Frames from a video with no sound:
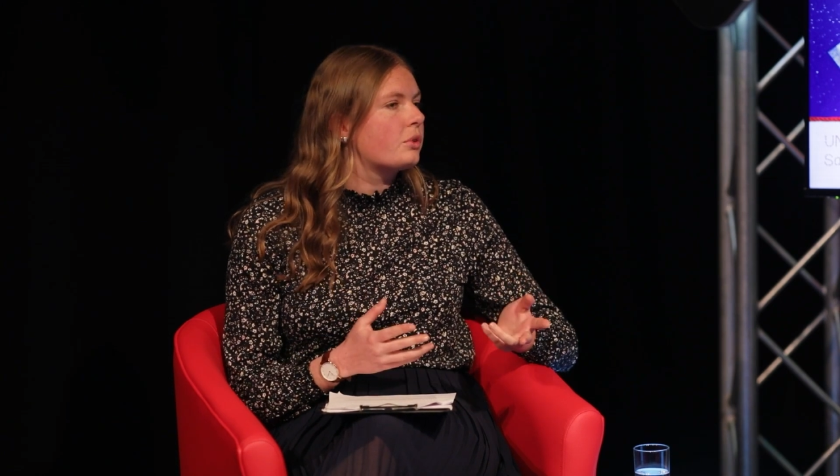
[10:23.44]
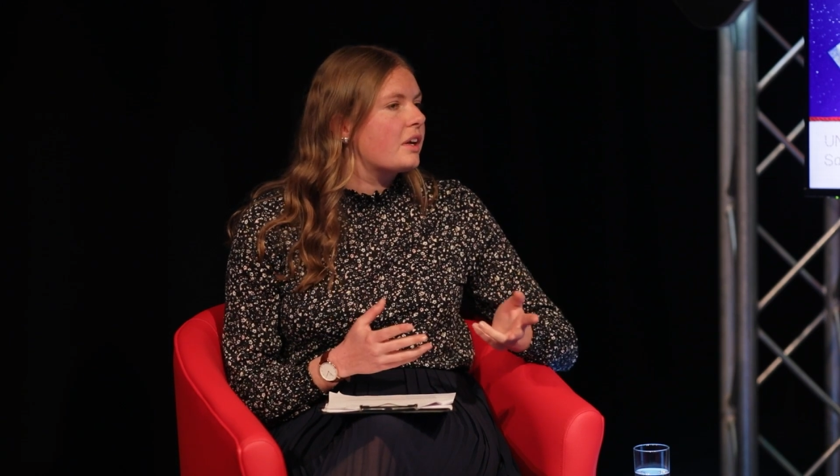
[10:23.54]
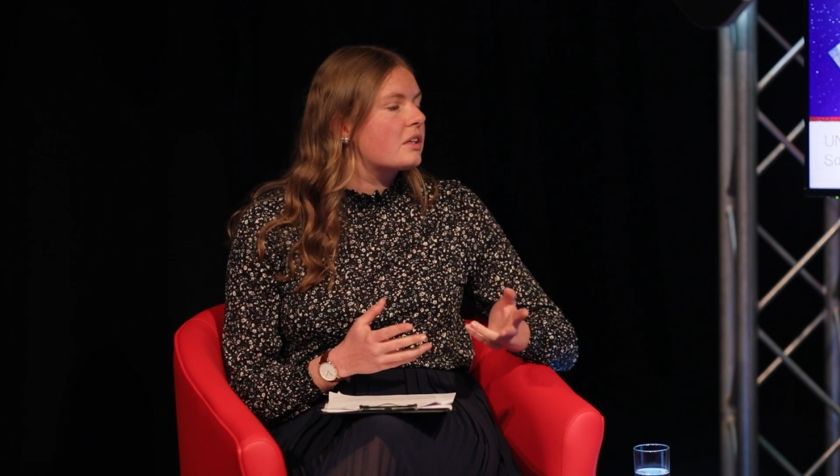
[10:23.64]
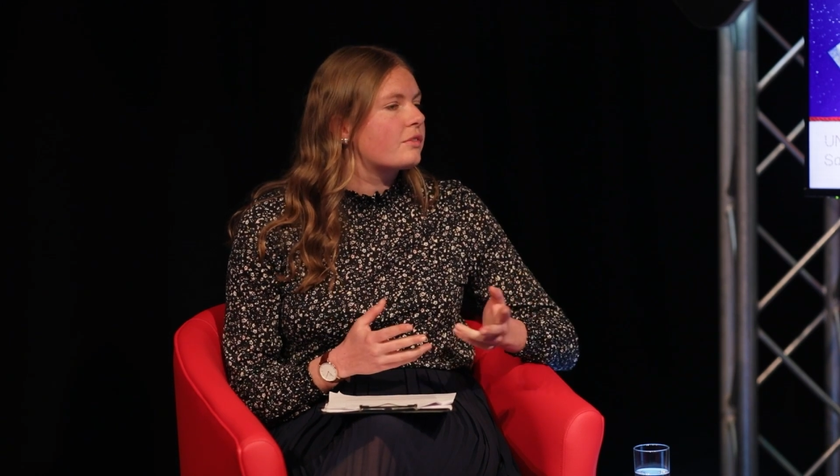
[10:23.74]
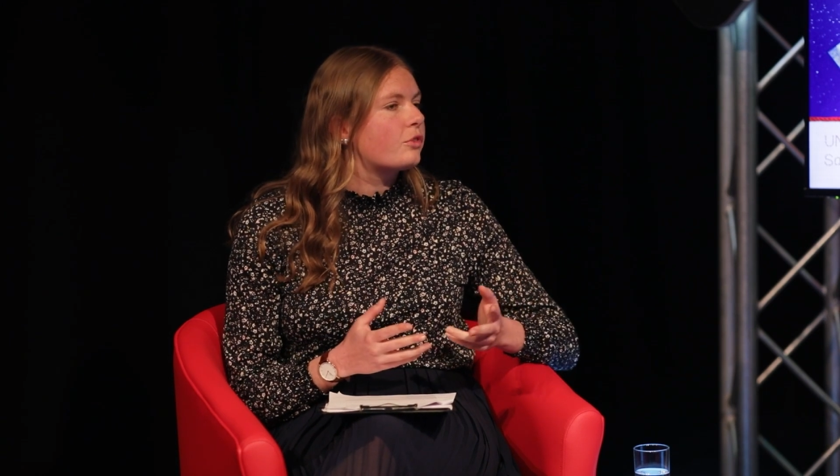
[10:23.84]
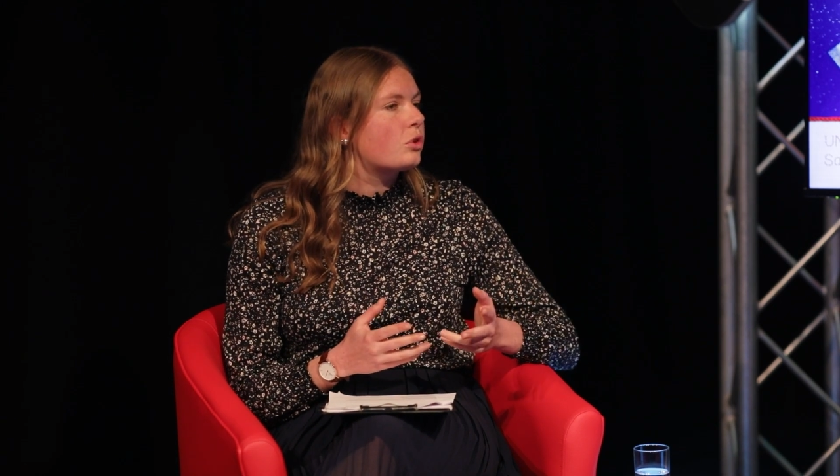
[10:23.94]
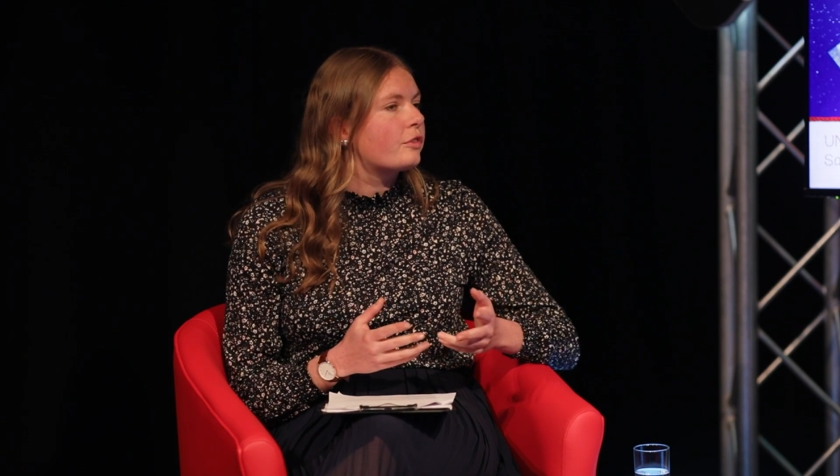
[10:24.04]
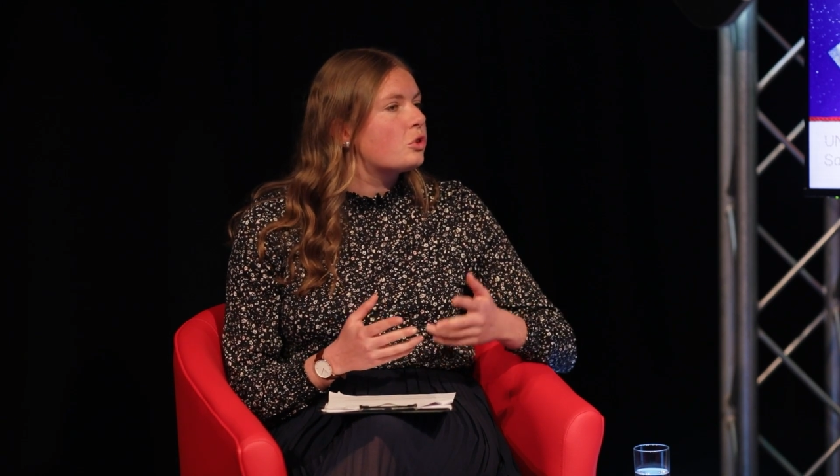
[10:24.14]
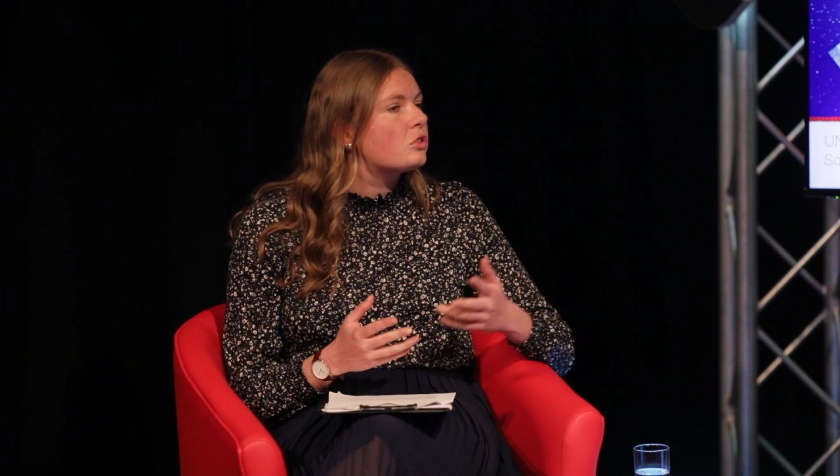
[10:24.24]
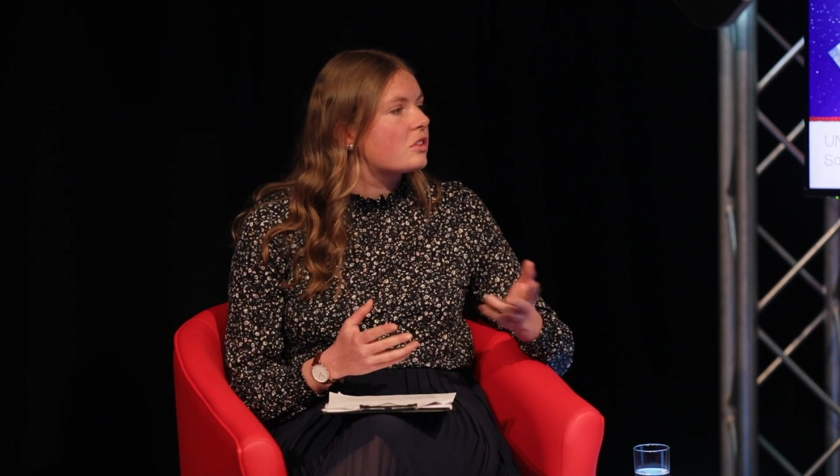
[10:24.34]
in place
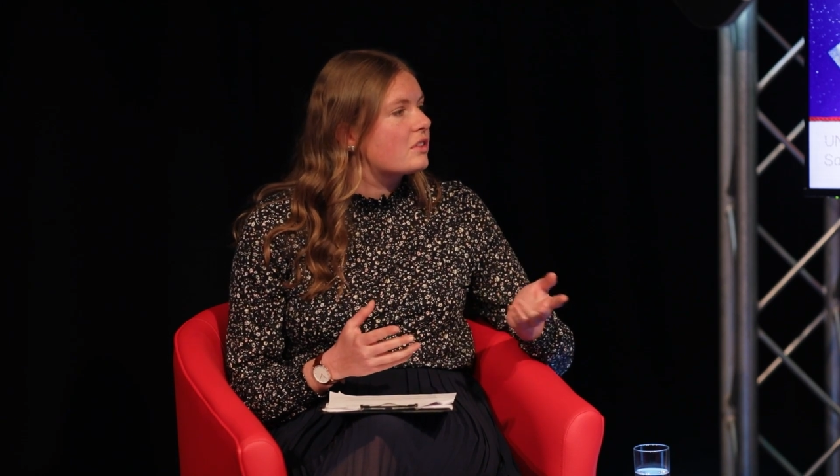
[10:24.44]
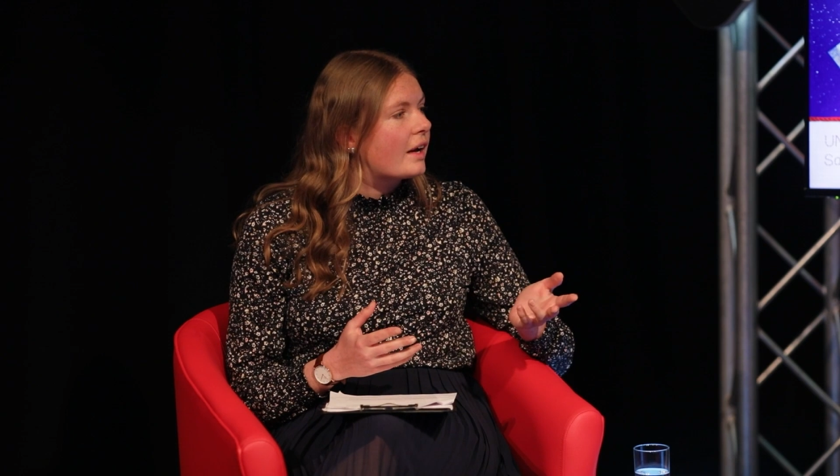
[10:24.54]
for future